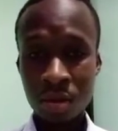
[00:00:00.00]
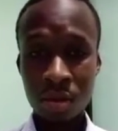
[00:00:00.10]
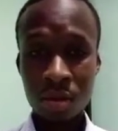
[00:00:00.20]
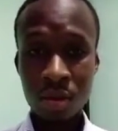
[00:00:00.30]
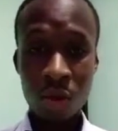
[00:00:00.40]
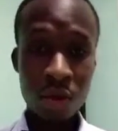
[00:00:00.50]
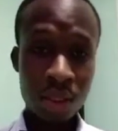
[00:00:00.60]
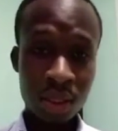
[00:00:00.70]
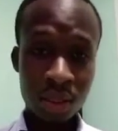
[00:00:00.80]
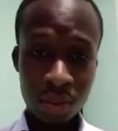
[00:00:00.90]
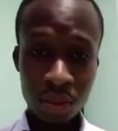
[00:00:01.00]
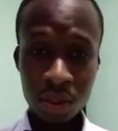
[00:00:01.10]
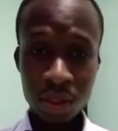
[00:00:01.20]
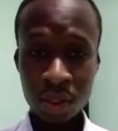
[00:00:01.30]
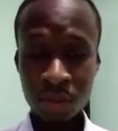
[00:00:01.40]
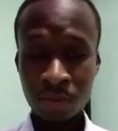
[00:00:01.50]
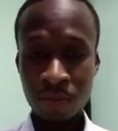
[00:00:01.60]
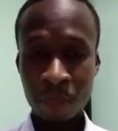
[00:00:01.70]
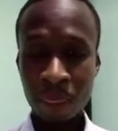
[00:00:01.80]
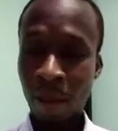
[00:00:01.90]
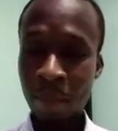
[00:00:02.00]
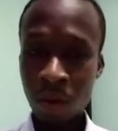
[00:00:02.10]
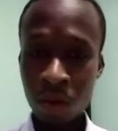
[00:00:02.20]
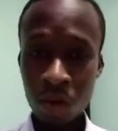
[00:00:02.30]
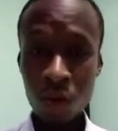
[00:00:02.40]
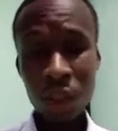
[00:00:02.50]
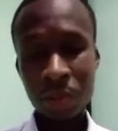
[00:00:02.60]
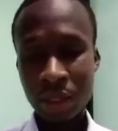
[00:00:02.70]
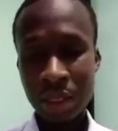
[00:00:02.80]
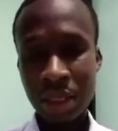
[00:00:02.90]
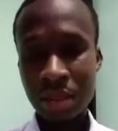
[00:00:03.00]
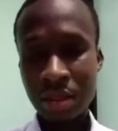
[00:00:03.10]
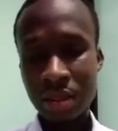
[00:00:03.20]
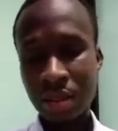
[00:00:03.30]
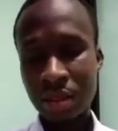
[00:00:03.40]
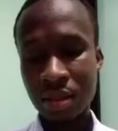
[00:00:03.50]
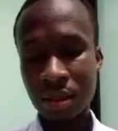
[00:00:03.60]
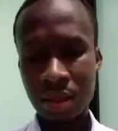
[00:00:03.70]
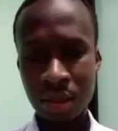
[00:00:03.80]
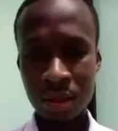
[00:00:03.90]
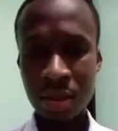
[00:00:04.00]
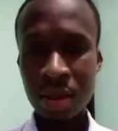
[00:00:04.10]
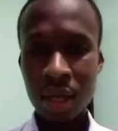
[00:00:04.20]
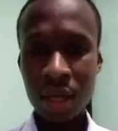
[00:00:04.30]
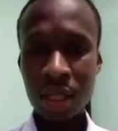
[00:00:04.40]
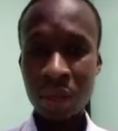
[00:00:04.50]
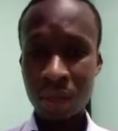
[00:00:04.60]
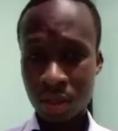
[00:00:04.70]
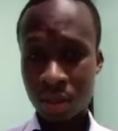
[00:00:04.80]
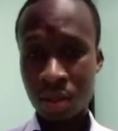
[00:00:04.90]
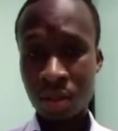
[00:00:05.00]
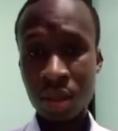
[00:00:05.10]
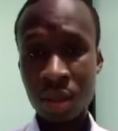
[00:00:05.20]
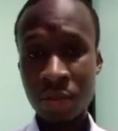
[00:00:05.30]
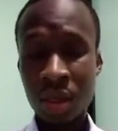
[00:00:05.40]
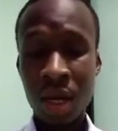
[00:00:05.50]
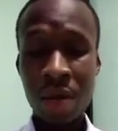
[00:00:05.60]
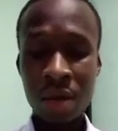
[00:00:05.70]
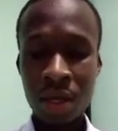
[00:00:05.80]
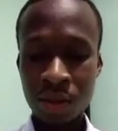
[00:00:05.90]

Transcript: concerning this condition among hockey players, yes, and then other researches that have been carried out.